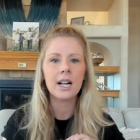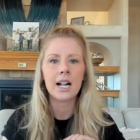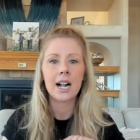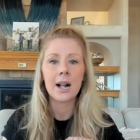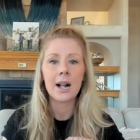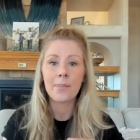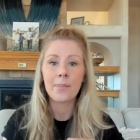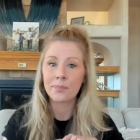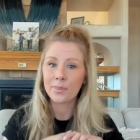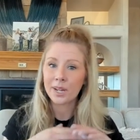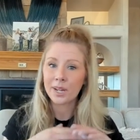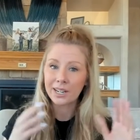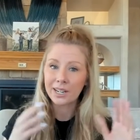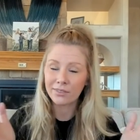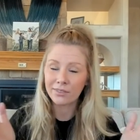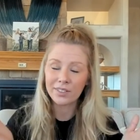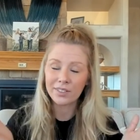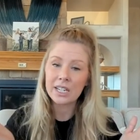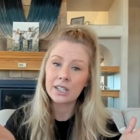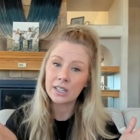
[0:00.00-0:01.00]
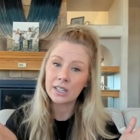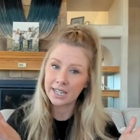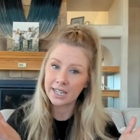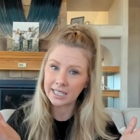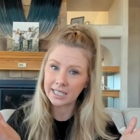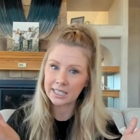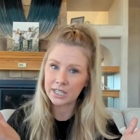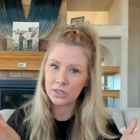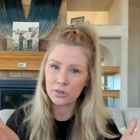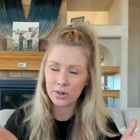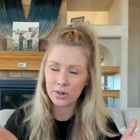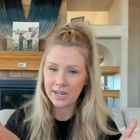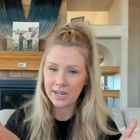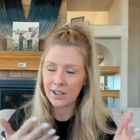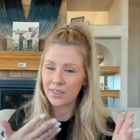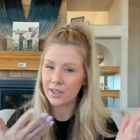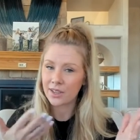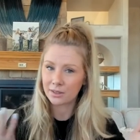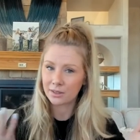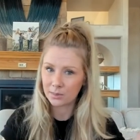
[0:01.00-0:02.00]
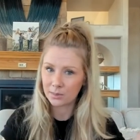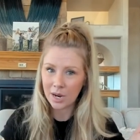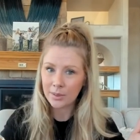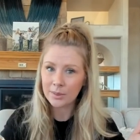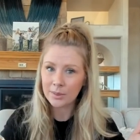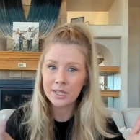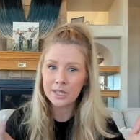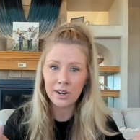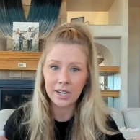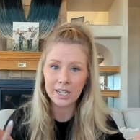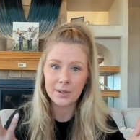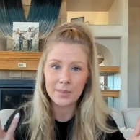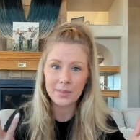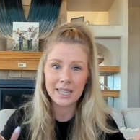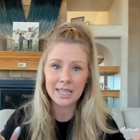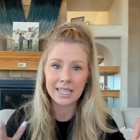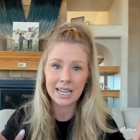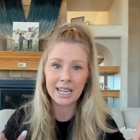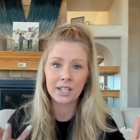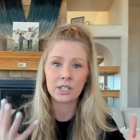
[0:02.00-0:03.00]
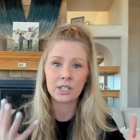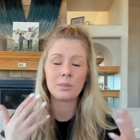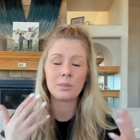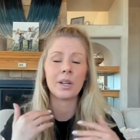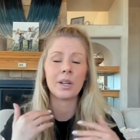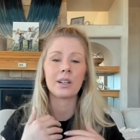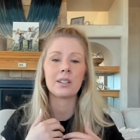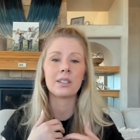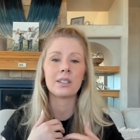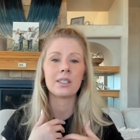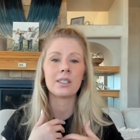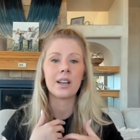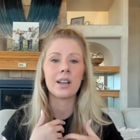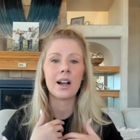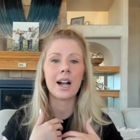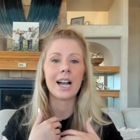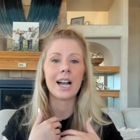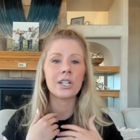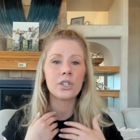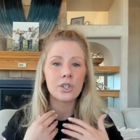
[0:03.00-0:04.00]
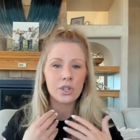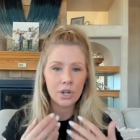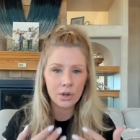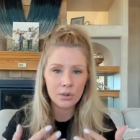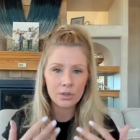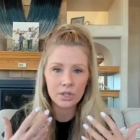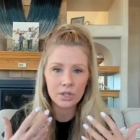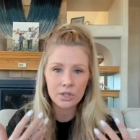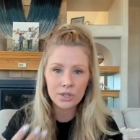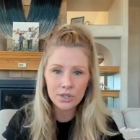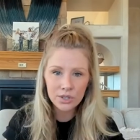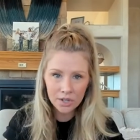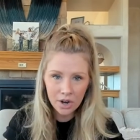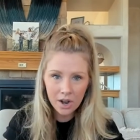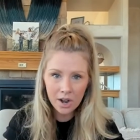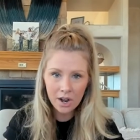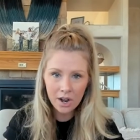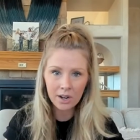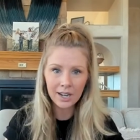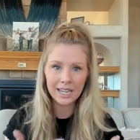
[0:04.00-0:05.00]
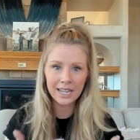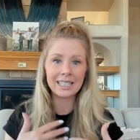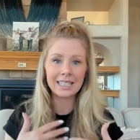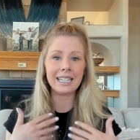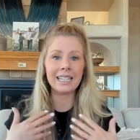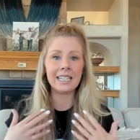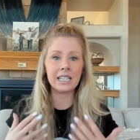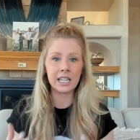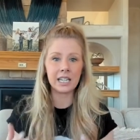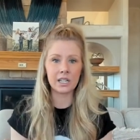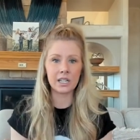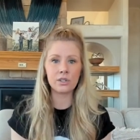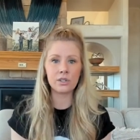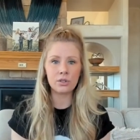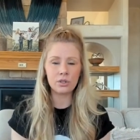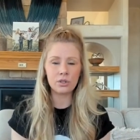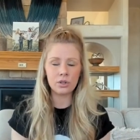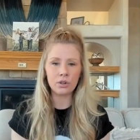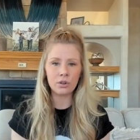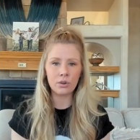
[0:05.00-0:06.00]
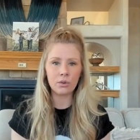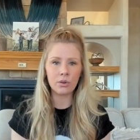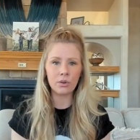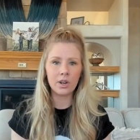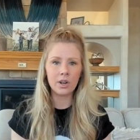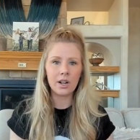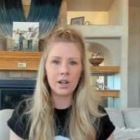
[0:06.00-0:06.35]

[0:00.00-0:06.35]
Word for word: um, but i feel like at least right now that's probably not going to be the case because i chose and saw and leaned into